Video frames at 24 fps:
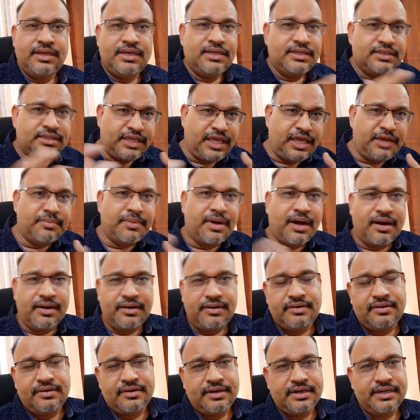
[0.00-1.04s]
same art,
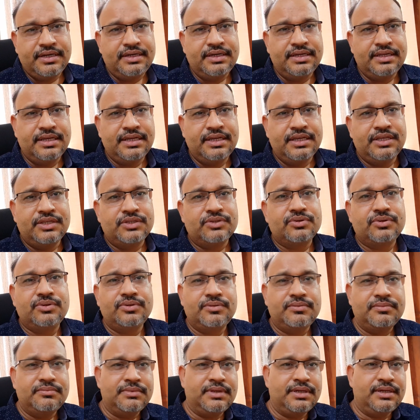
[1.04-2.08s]
right?
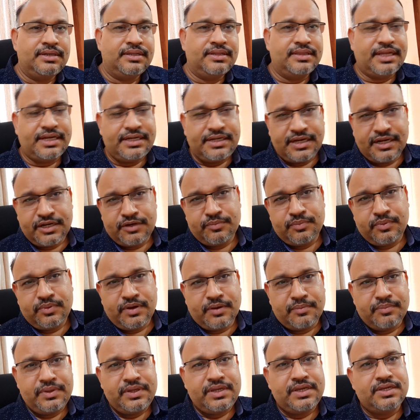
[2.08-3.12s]
So that kind of
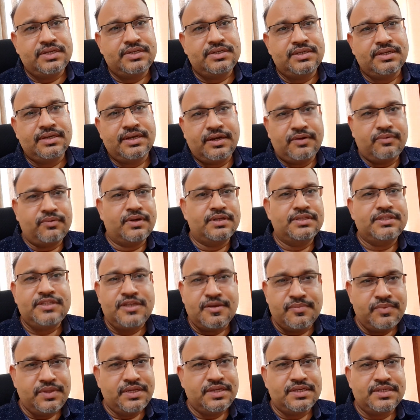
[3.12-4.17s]
communication, advanced
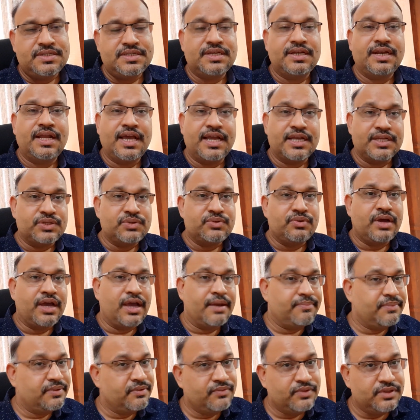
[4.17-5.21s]
communication, has to
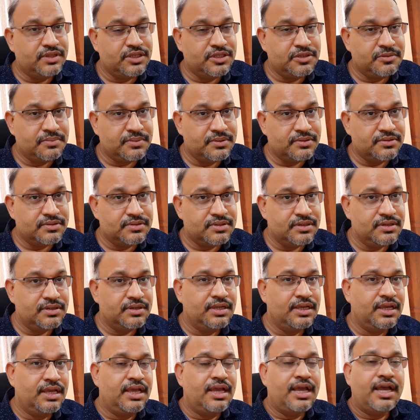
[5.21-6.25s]
happen with this person,
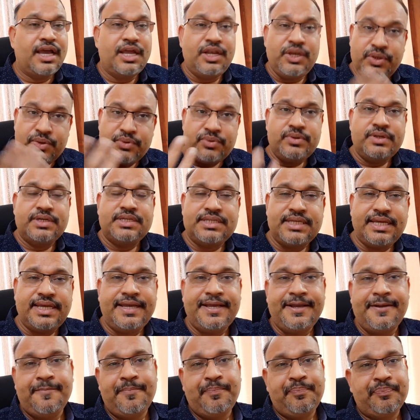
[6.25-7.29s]
and you as
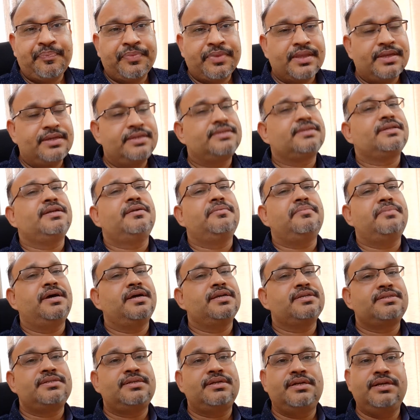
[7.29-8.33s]
a Scrum
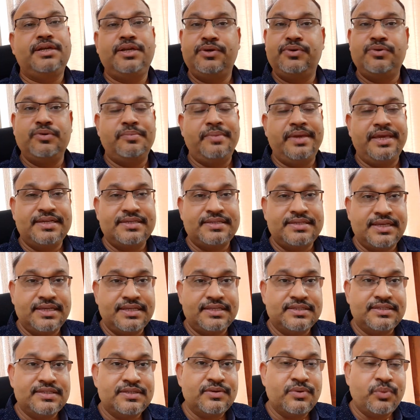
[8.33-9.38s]
Master need to make
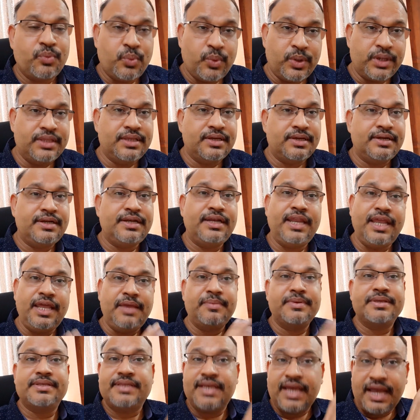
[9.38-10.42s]
sense whether
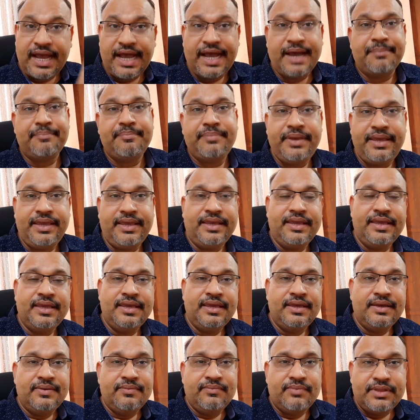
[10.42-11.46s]
team is happy
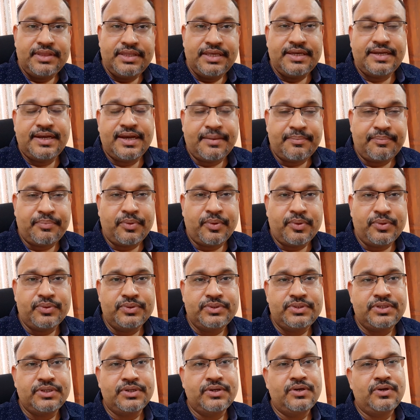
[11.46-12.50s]
with their
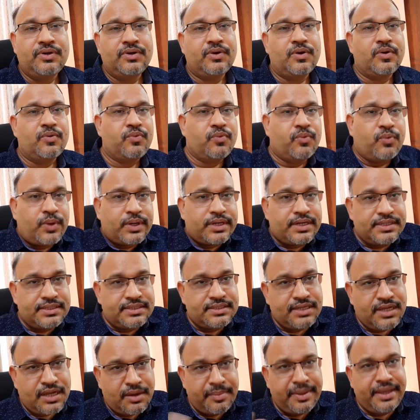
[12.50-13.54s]
approach of what
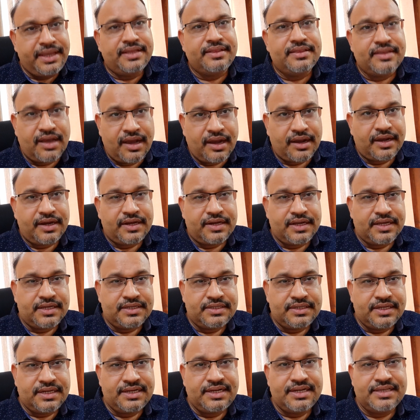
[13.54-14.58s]
is coming in the
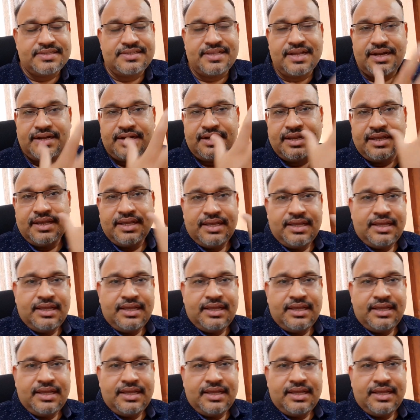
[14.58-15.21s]
architecture. Does that